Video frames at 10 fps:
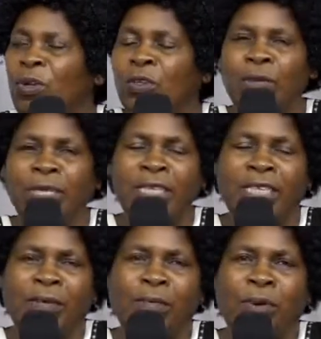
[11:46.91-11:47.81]
So it
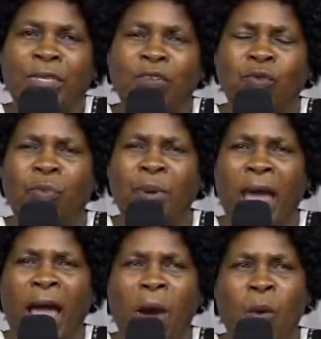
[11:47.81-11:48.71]
is important to be
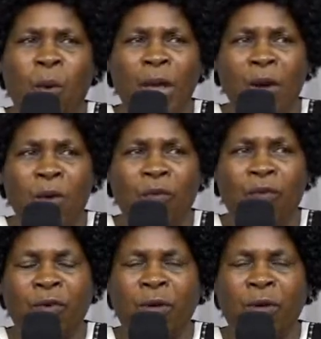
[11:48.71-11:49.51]
aware of